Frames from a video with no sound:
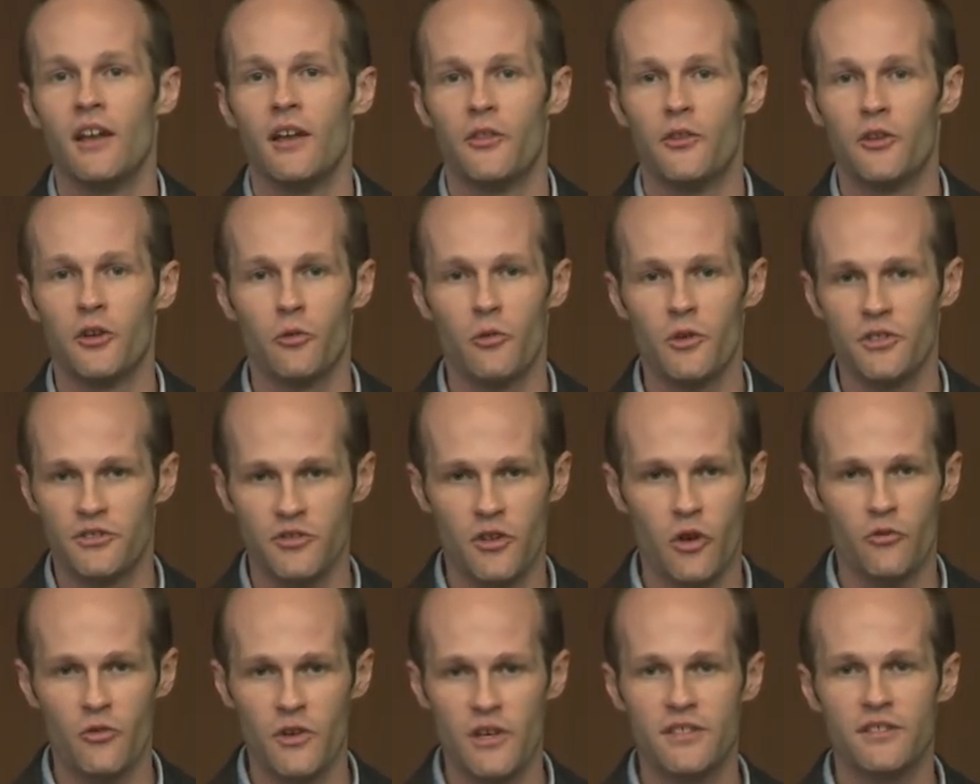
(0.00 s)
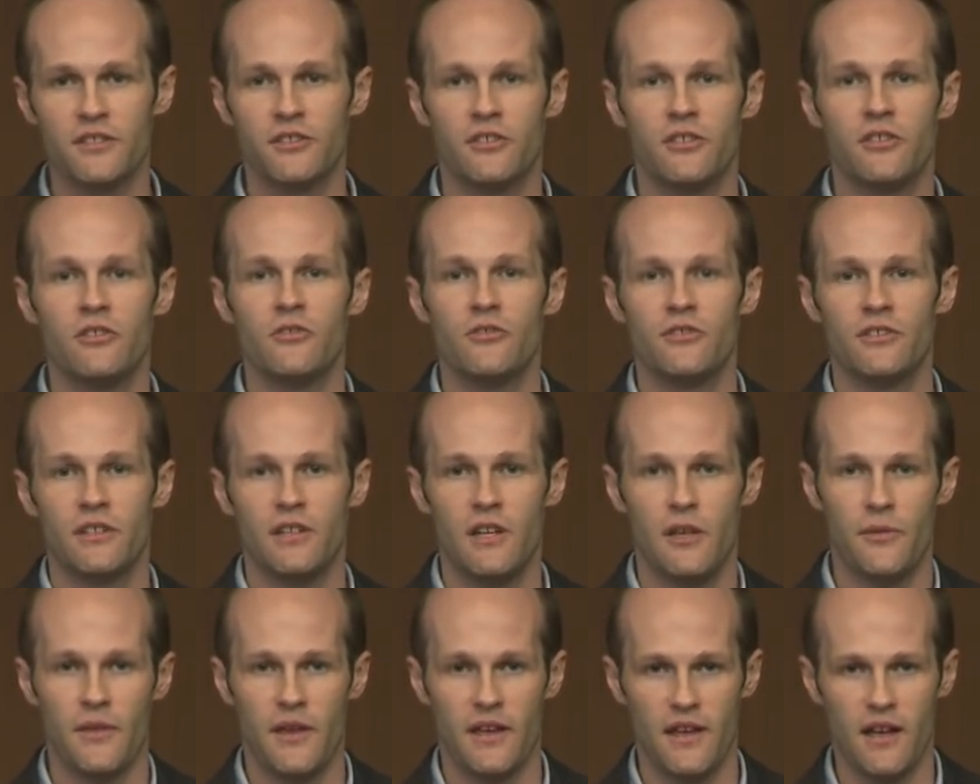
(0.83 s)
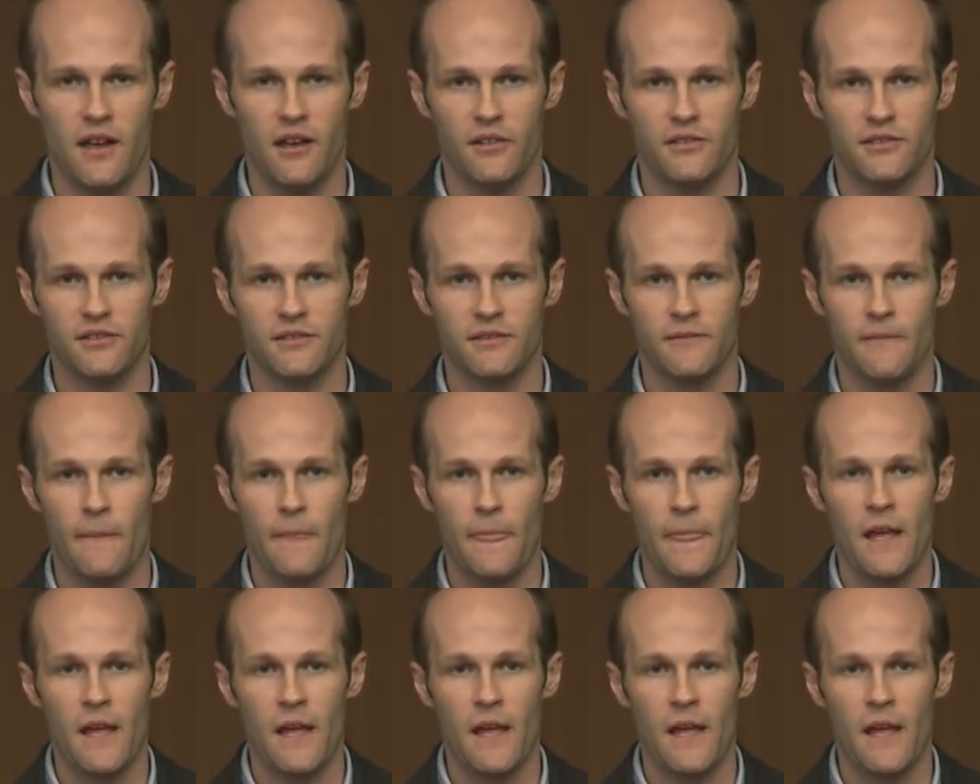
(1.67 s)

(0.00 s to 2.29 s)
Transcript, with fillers: There was no reason to use anything else.